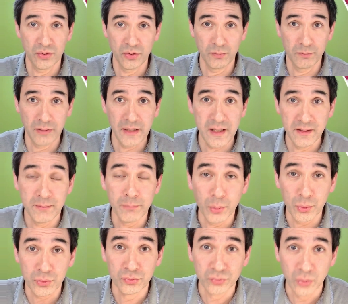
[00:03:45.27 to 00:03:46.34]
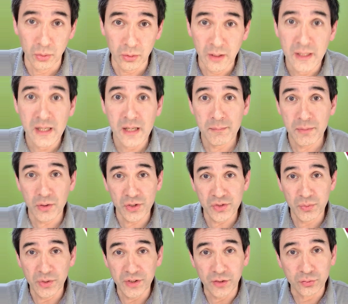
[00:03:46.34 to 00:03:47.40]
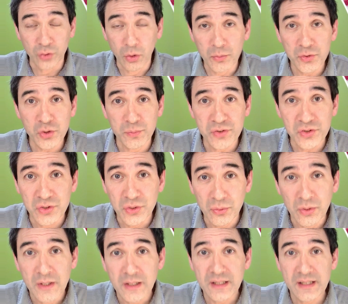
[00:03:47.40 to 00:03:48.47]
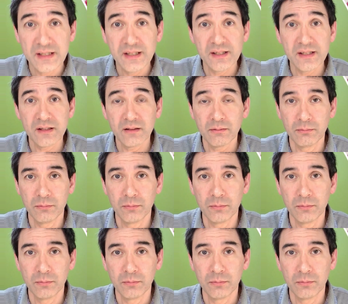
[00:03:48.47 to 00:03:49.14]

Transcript: to play an important role because what the chromosomes do is, is um,